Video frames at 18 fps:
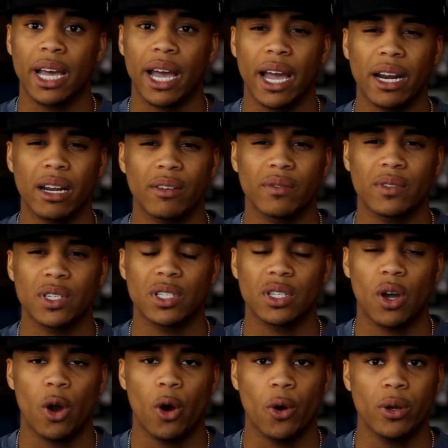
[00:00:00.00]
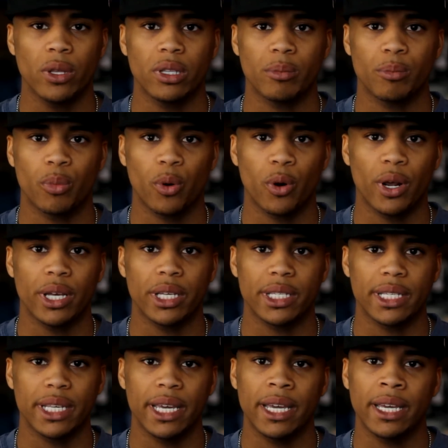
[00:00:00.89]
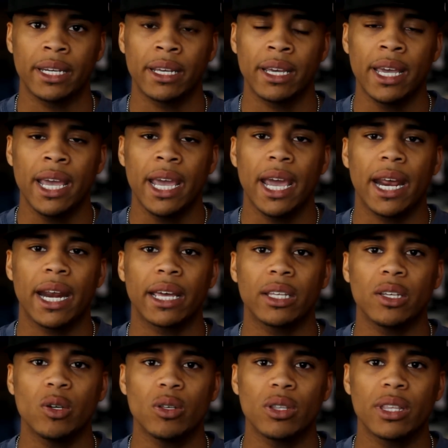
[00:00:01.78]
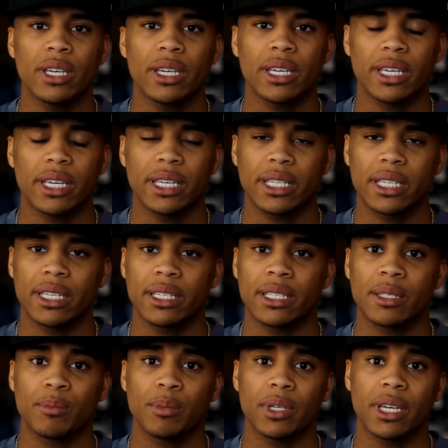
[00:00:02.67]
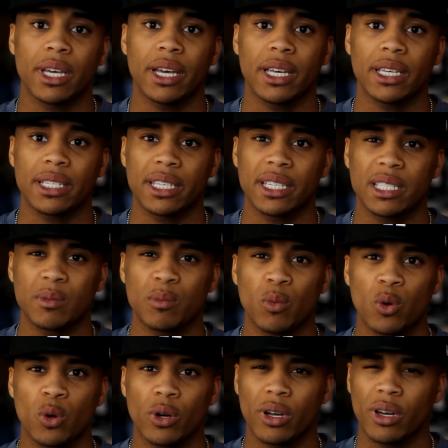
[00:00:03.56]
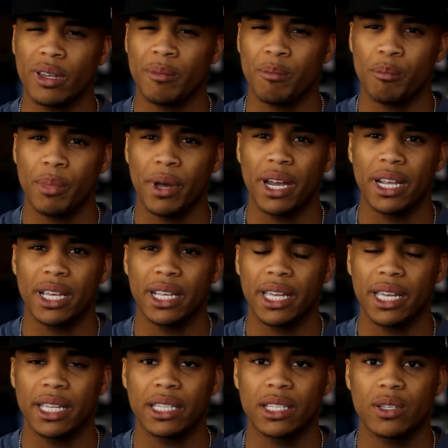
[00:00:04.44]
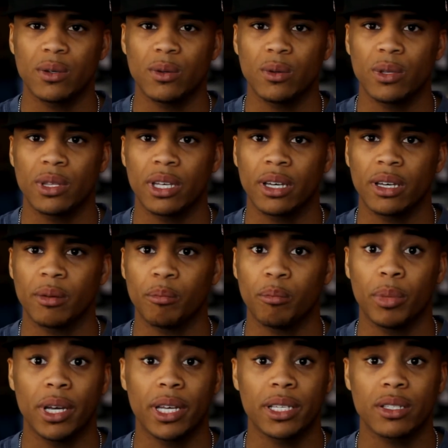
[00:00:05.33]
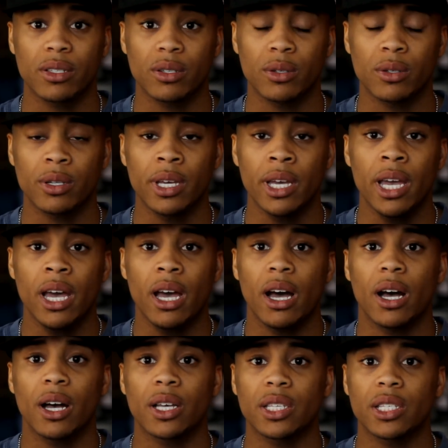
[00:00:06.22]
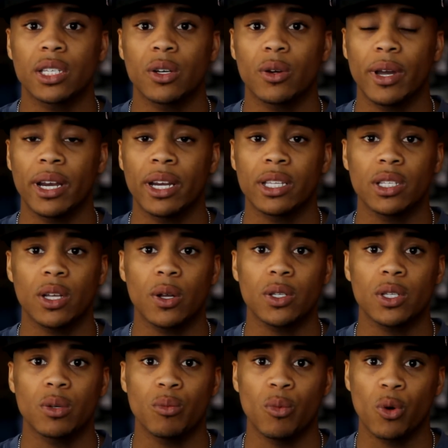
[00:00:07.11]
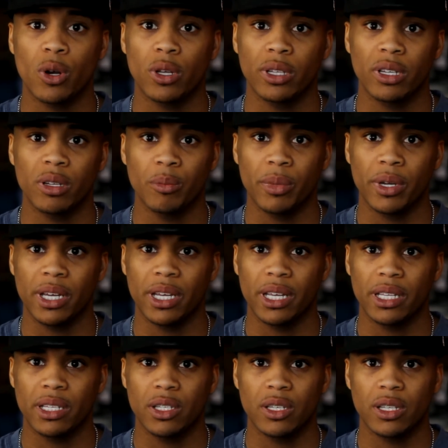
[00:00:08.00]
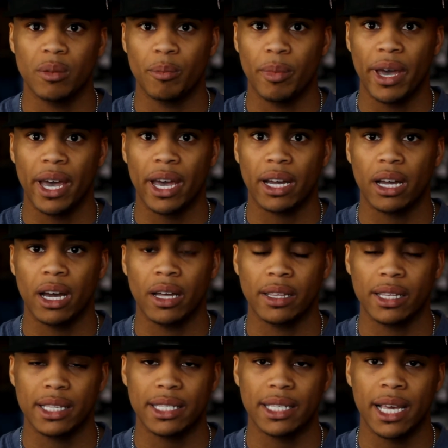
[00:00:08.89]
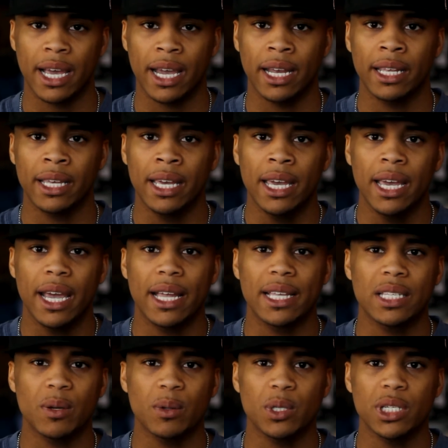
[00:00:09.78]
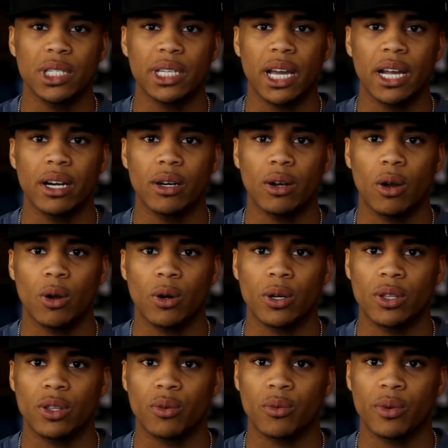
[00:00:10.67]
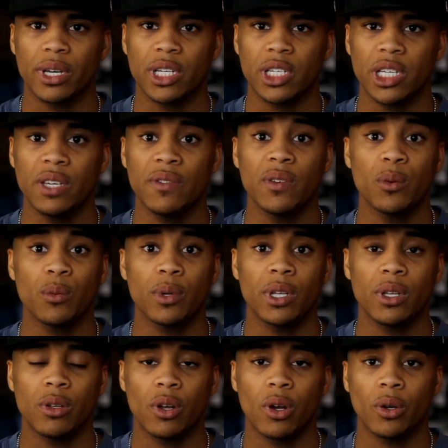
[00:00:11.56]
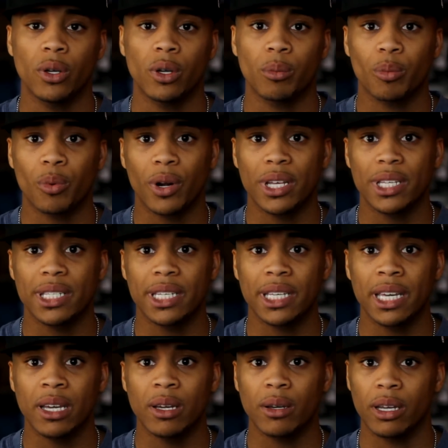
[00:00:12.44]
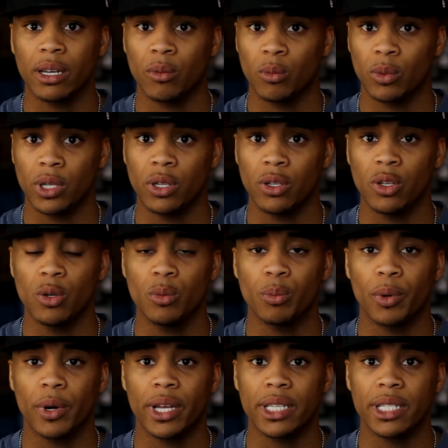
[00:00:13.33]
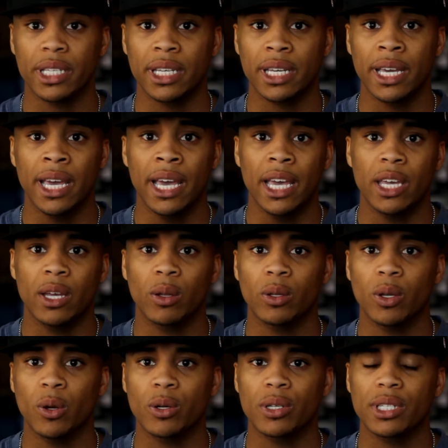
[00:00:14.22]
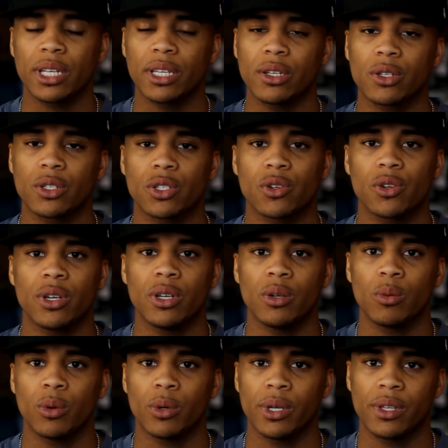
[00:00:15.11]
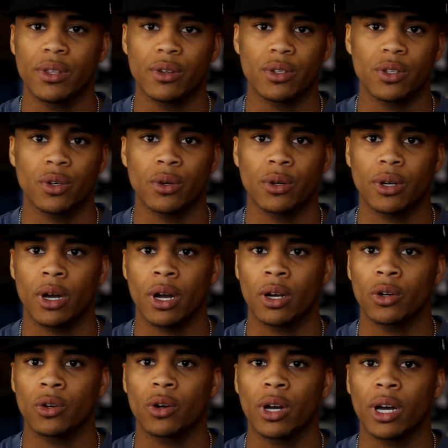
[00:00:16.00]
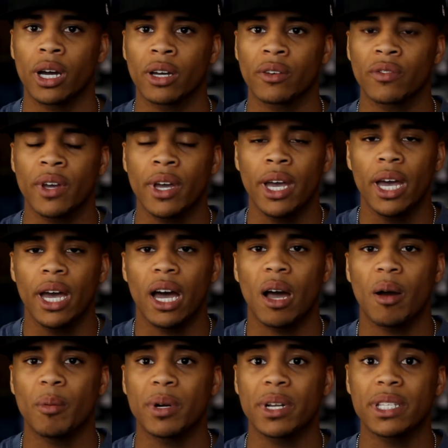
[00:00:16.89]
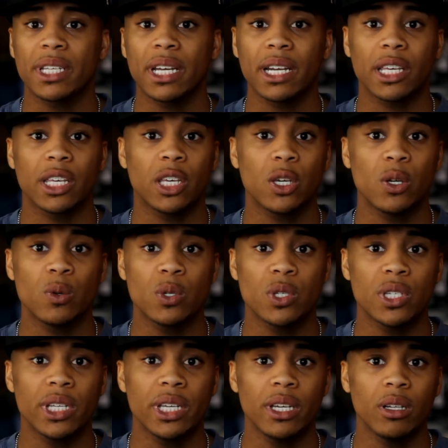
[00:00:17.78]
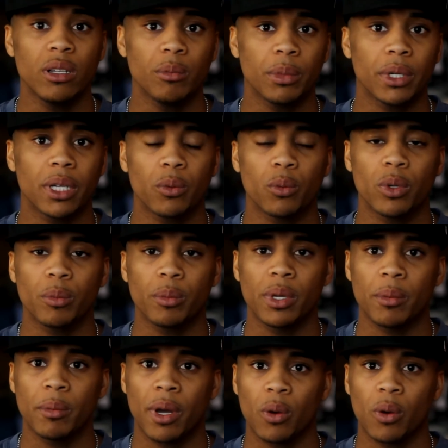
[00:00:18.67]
kind of just hard to press in, and I do think it is because it's more embedded into the bezel, and it's also more a little bit to the back on the side, and so it's just kind of harder to reach even when you know you're pressing it. And when you do press it, you'll notice that your screen won't either turn on or off, but it's not a huge deal, but it would be